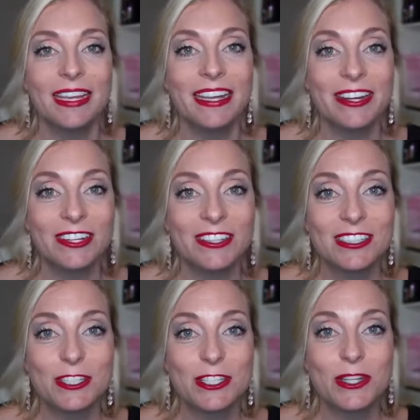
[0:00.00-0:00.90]
here,
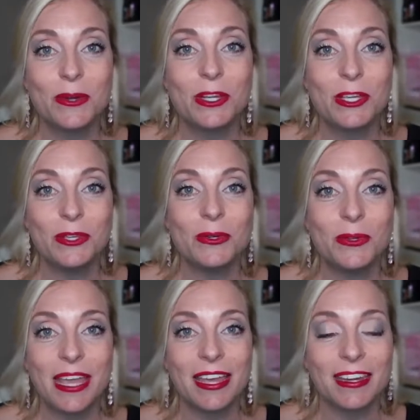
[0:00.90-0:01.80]
so you
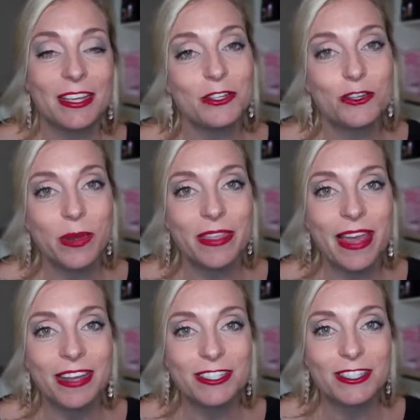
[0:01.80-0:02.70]
can enjoy that.